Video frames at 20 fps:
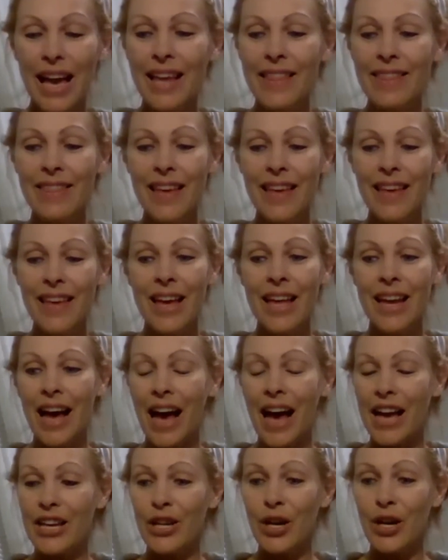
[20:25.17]
And then,
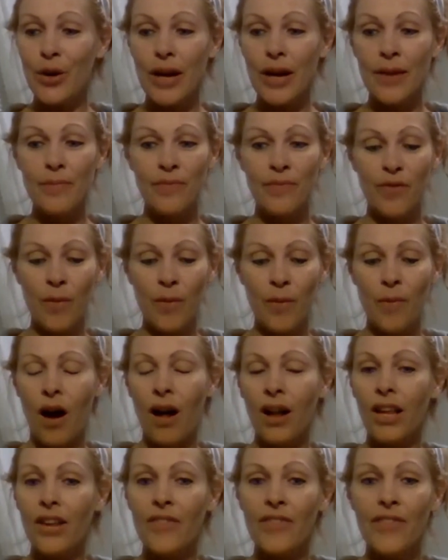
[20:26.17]
and from
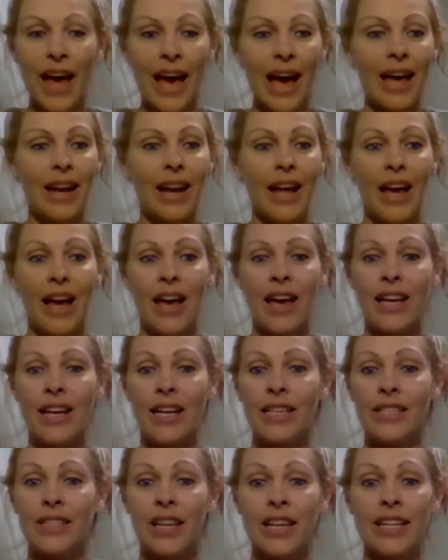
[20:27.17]
all of that,
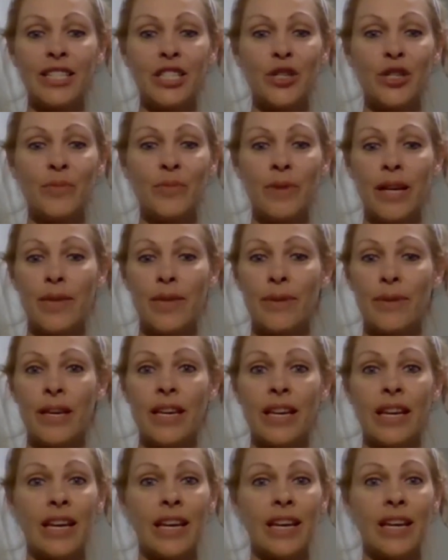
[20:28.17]
it's led to me
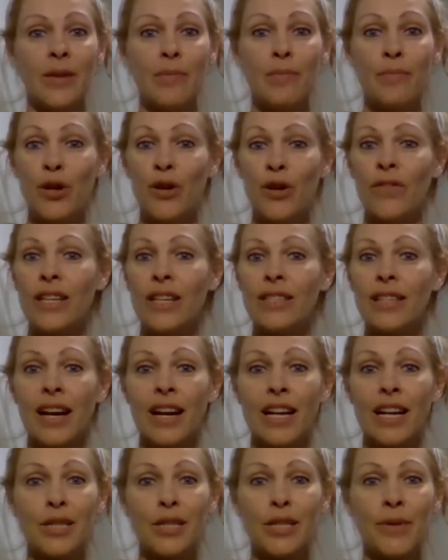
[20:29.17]
being in movies. I
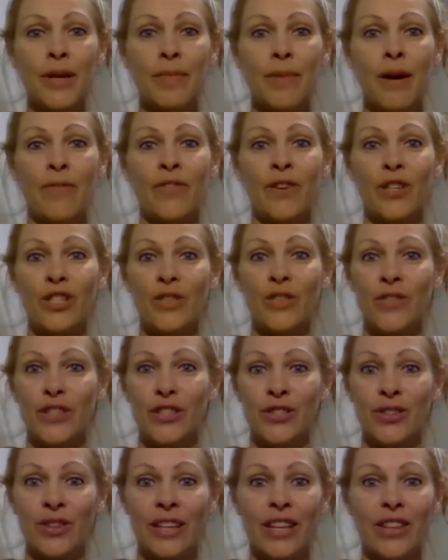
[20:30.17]
got to be in my first
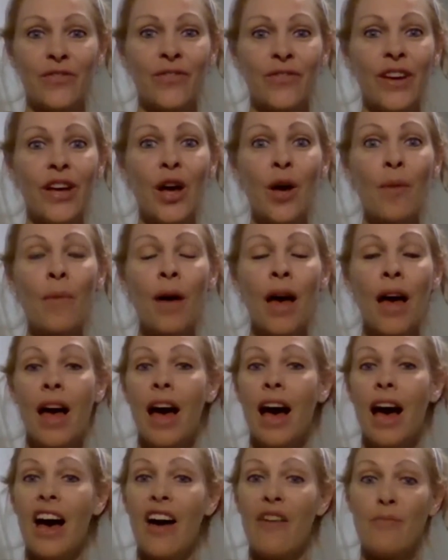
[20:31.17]
feature-length film.
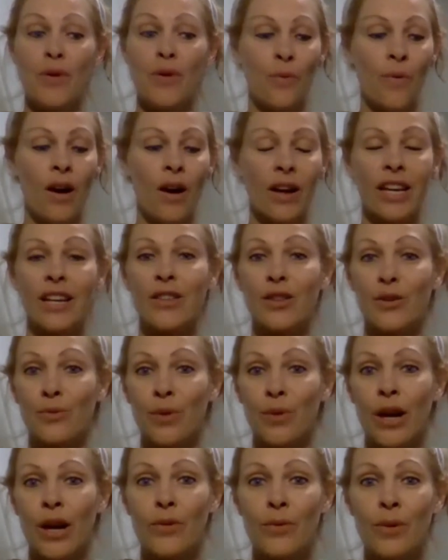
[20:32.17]
I've been walking the
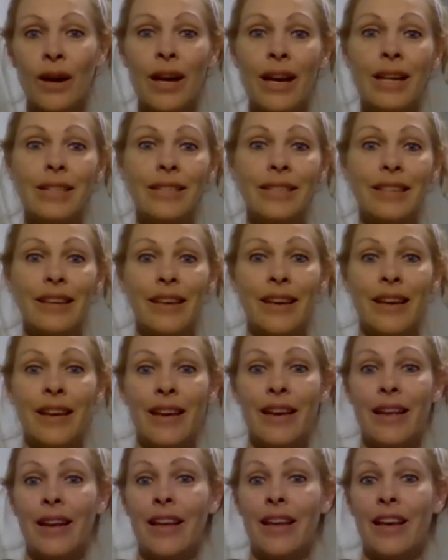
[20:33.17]
runways
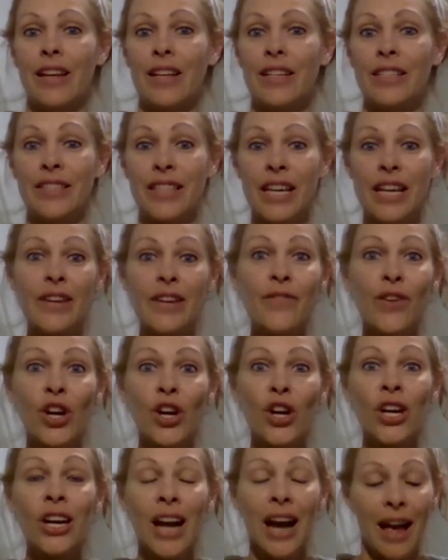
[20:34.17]
in
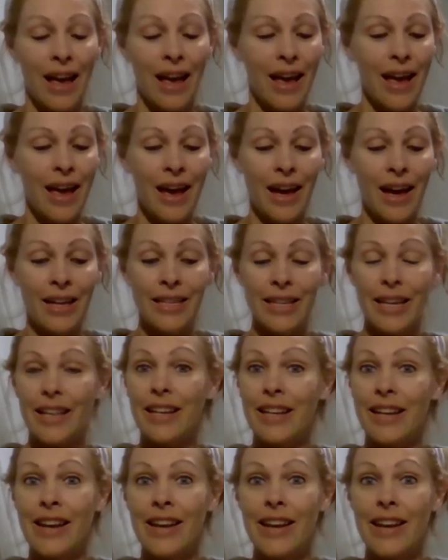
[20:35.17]
Denver, and
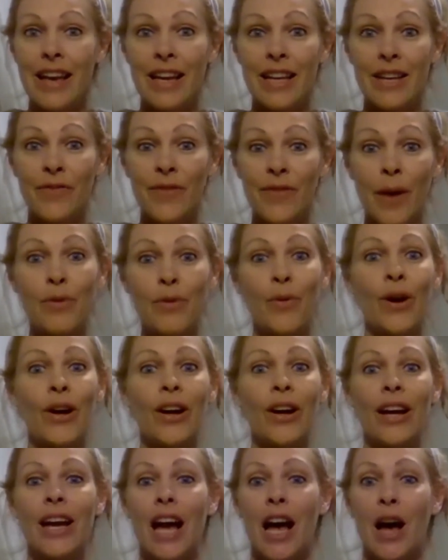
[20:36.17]
in
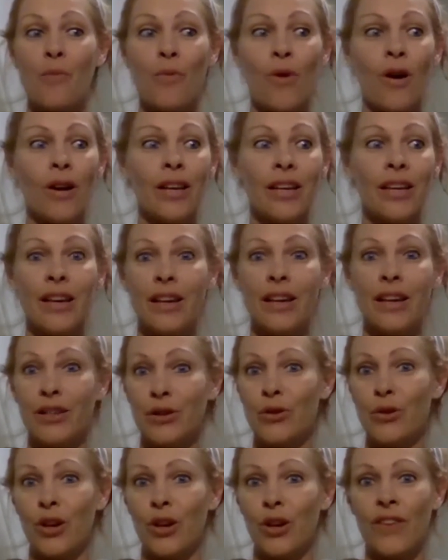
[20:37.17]
February, I'm walking in
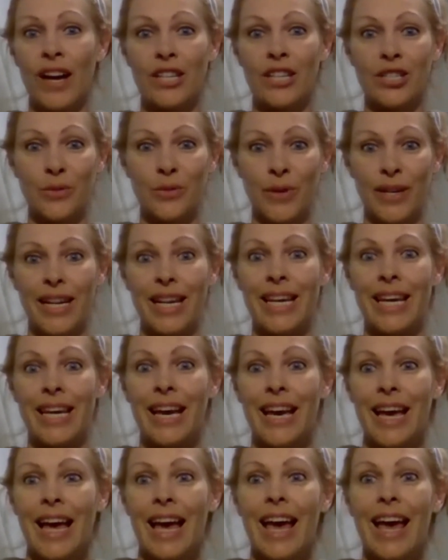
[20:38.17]
New York Fashion Week.
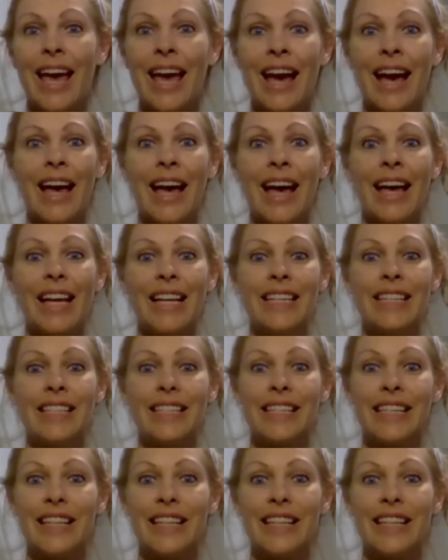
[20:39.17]
And